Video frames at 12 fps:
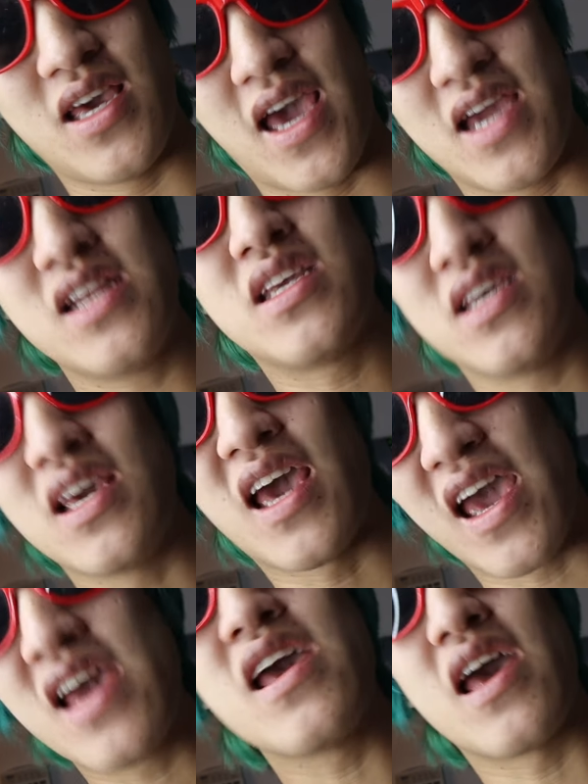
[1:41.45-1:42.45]

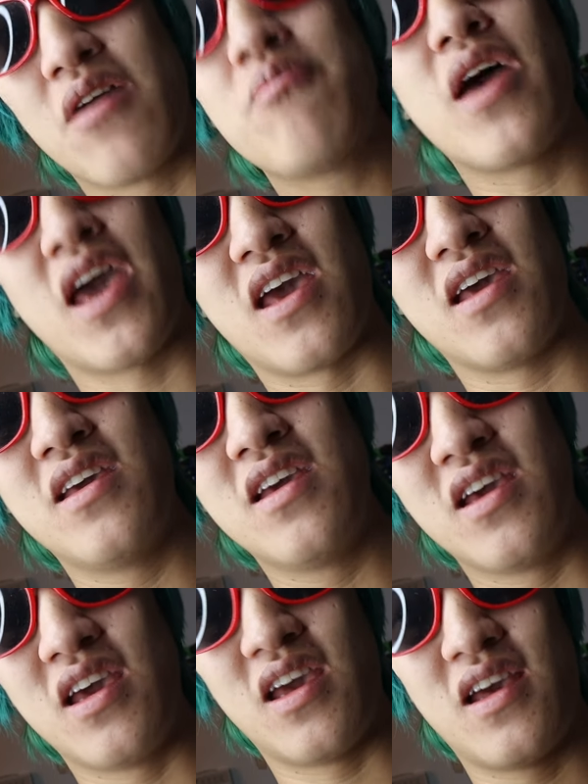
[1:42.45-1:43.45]
A-T-A-M-A,
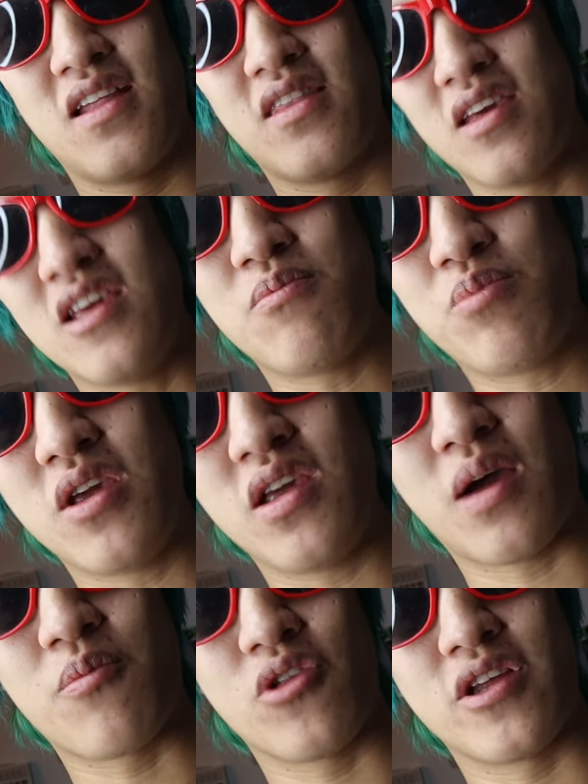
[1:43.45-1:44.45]
and the
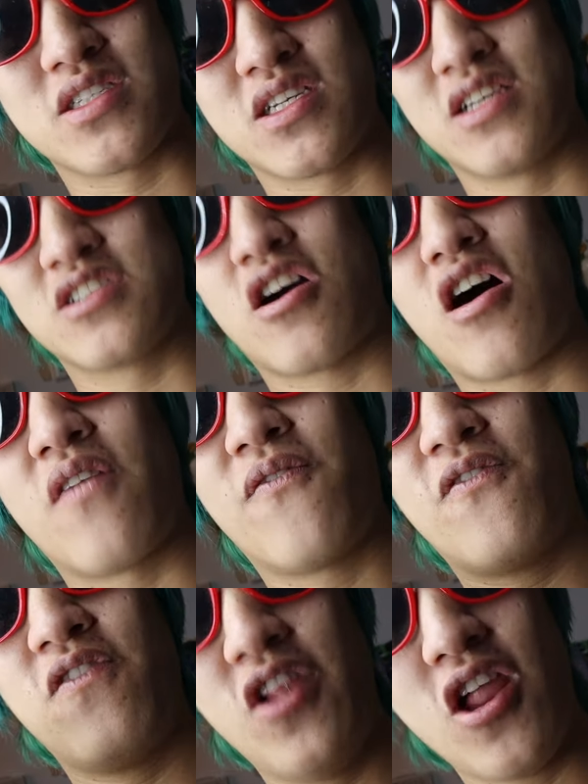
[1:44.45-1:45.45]
EP I'm releasing is called
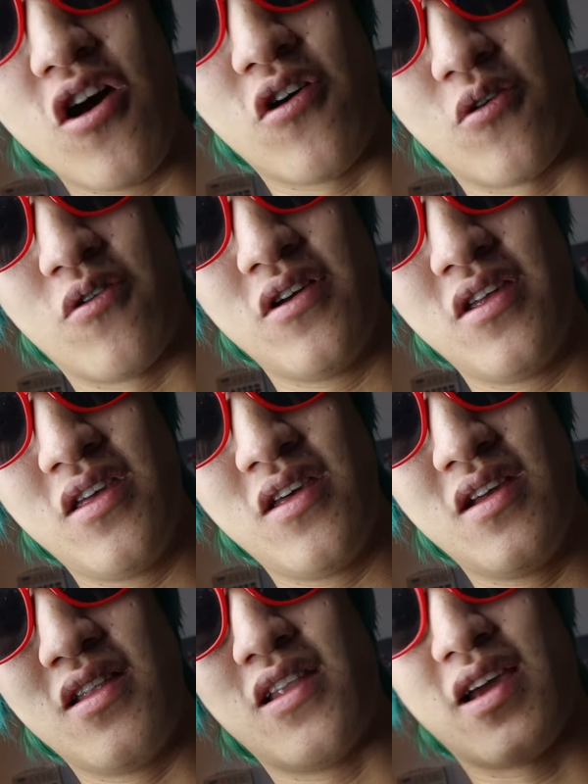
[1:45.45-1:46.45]
Flow,
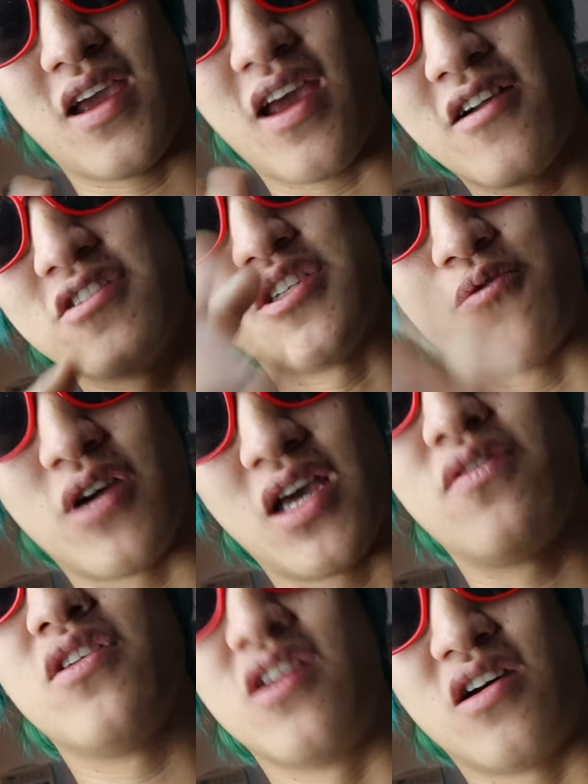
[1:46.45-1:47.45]
like an energy
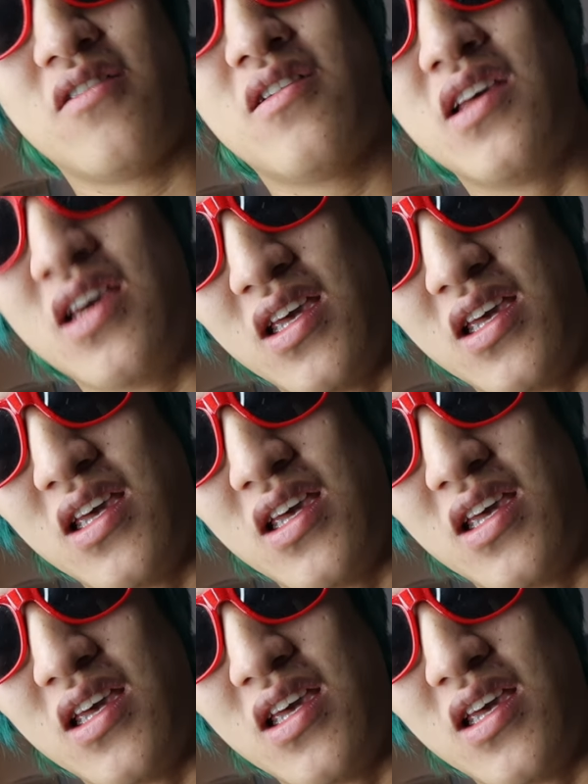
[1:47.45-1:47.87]
wave, you know?